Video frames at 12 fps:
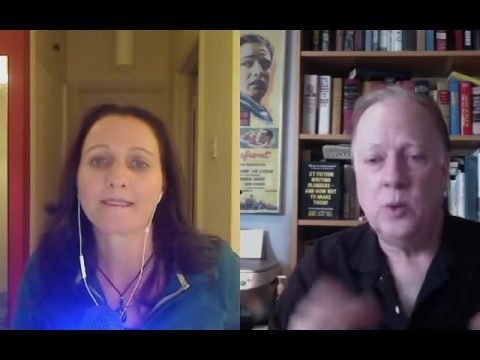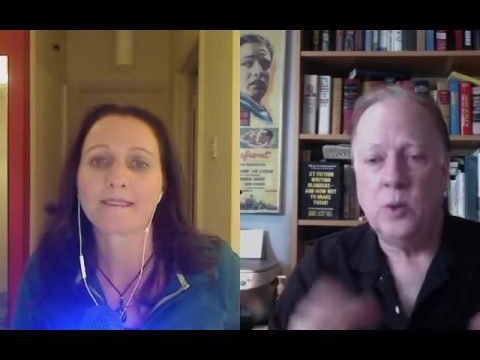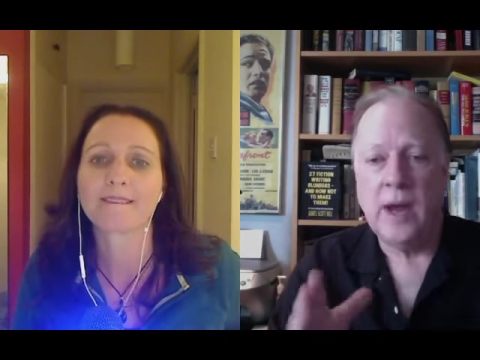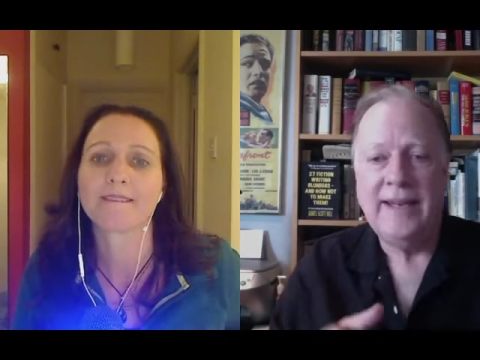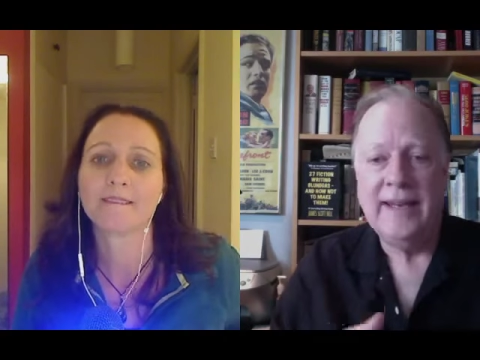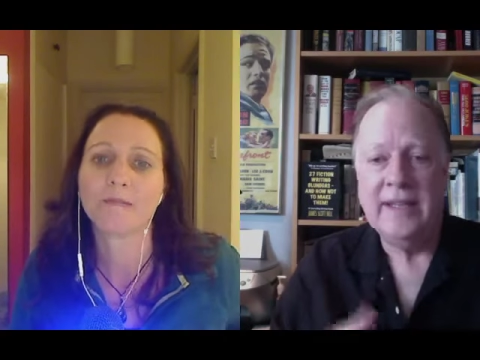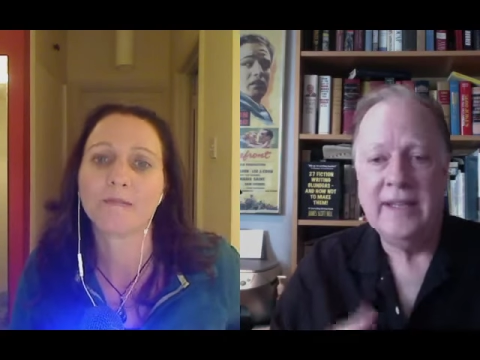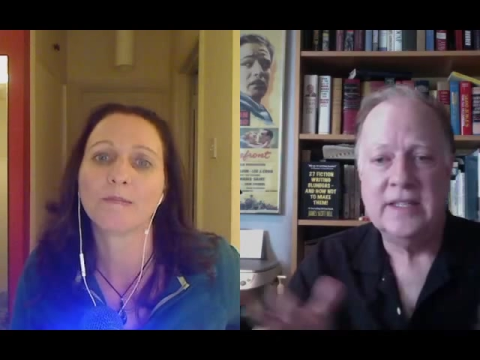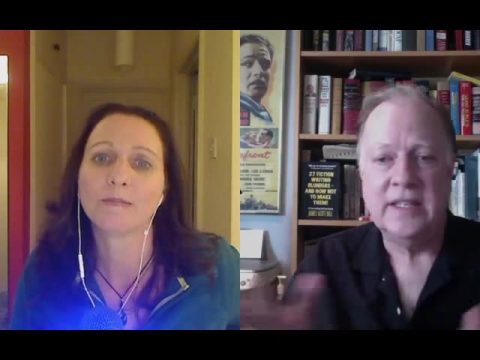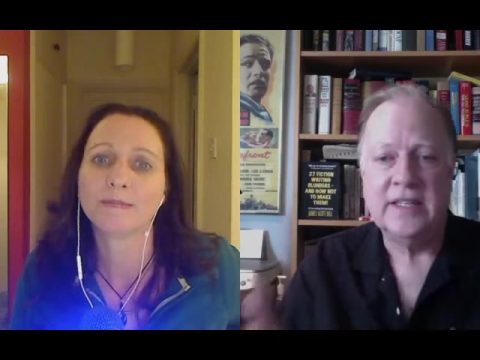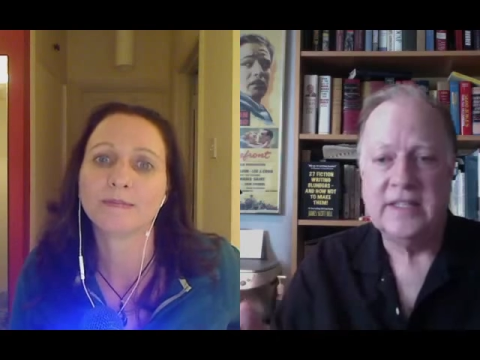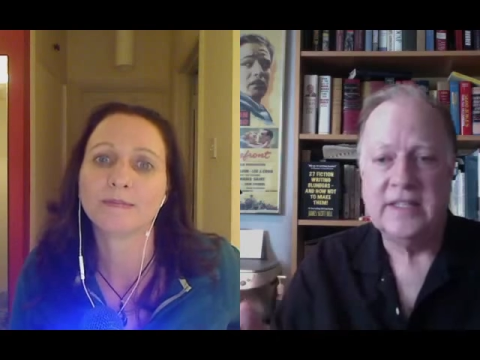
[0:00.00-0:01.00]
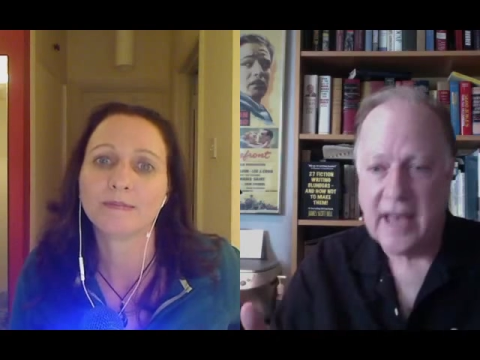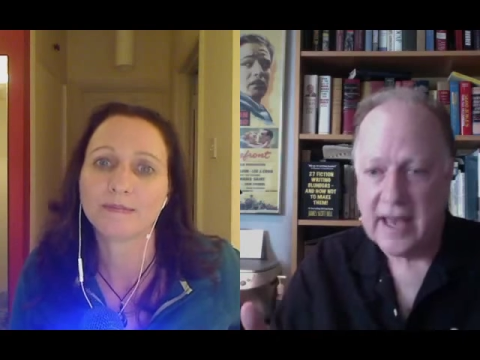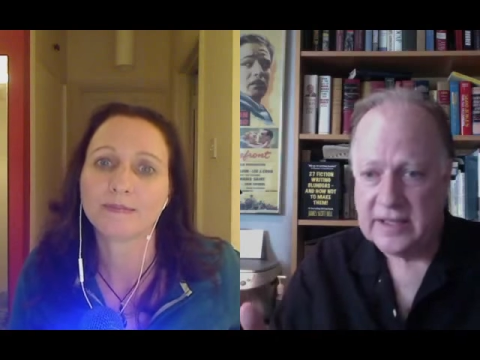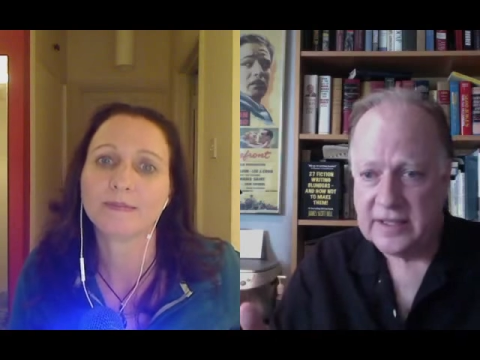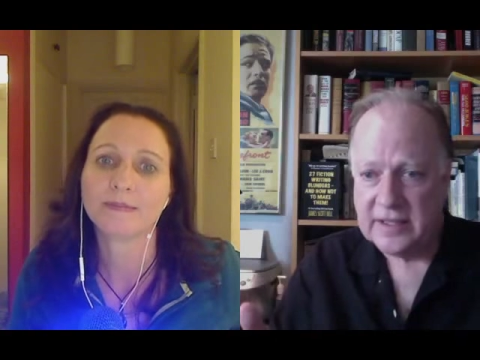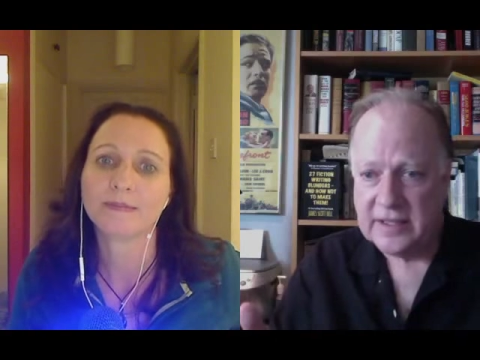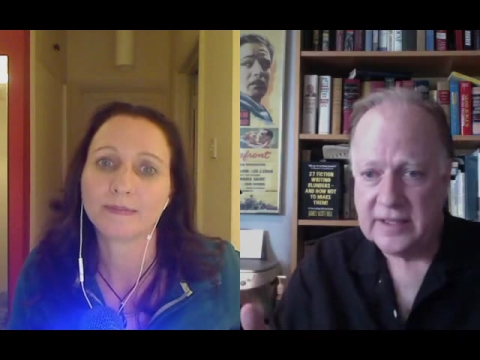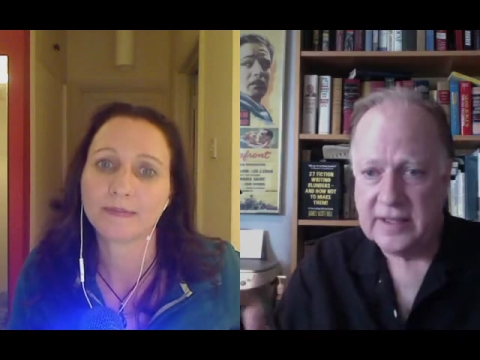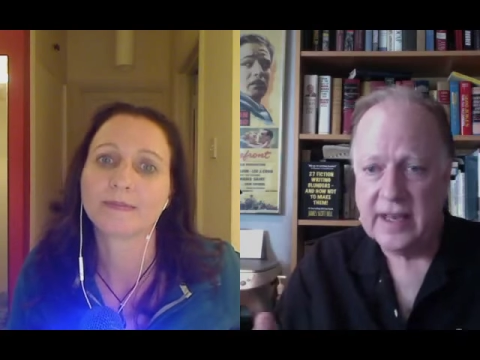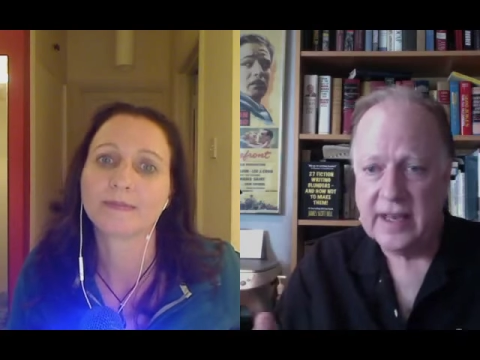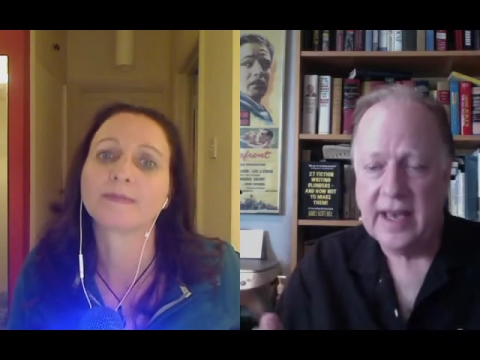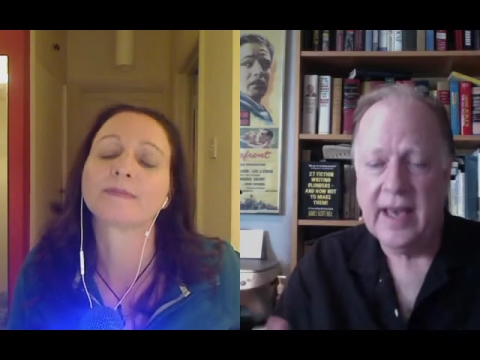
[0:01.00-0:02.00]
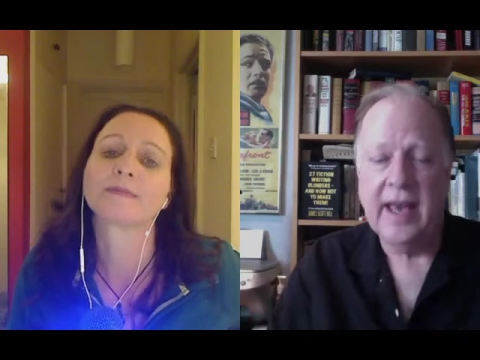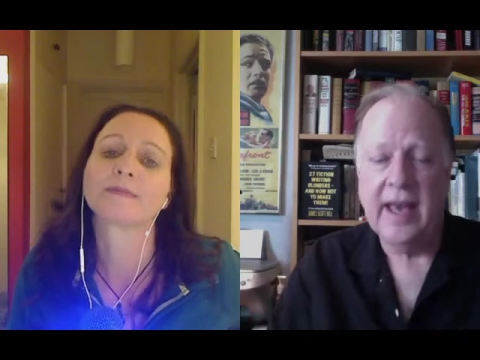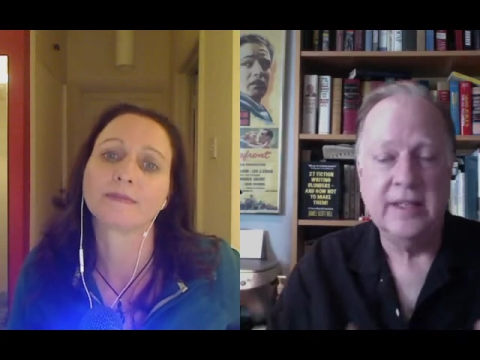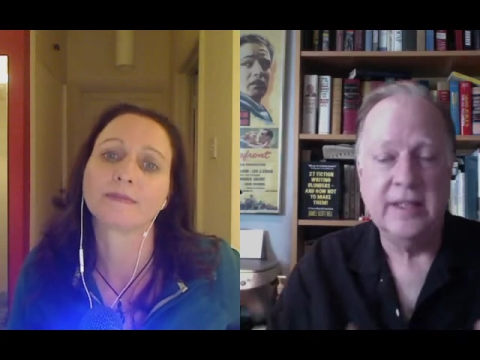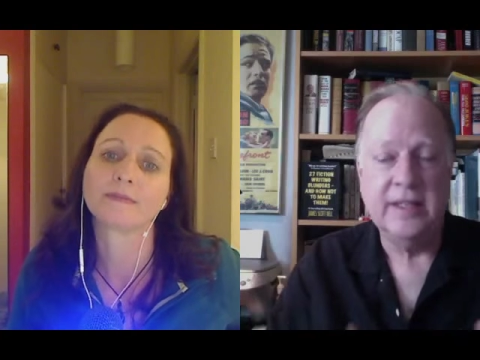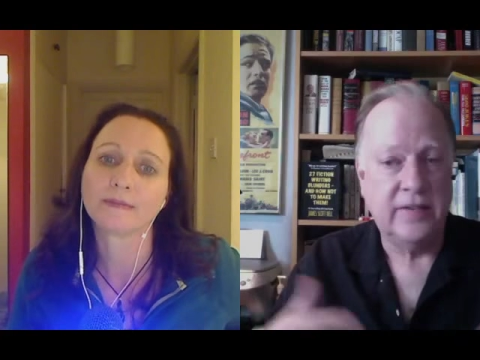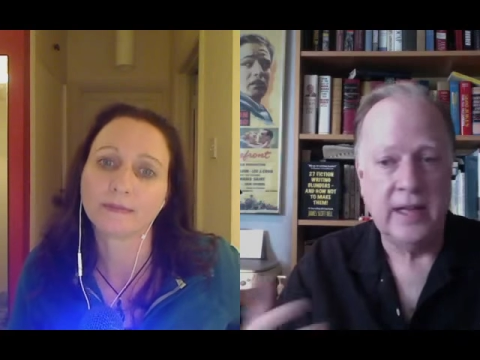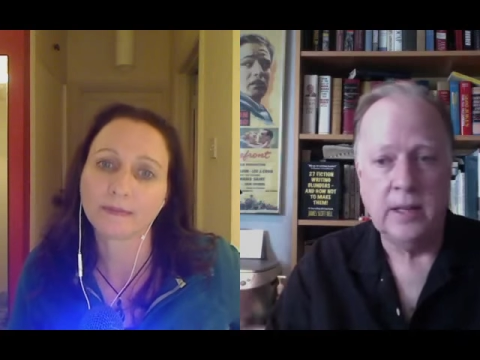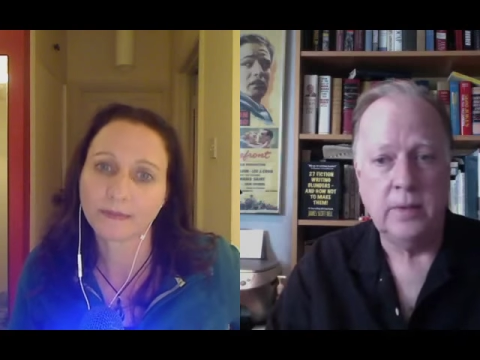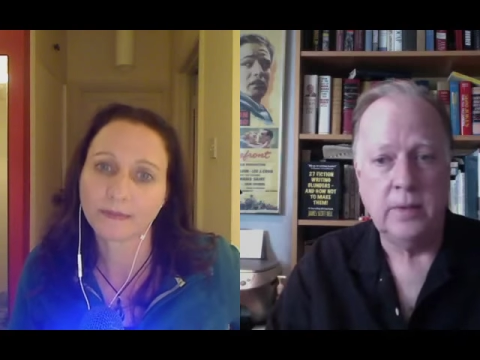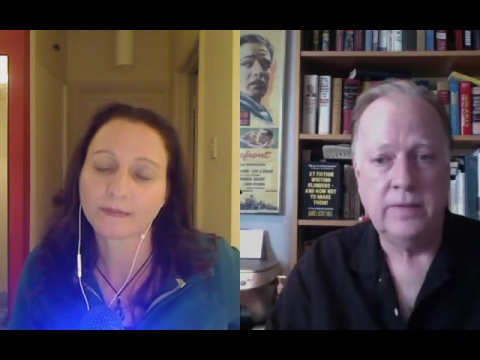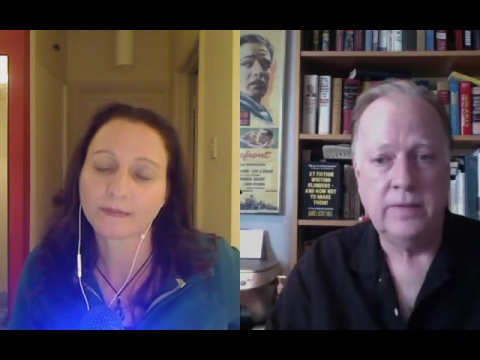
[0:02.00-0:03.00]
Speaker 1: Writing Success, and it's available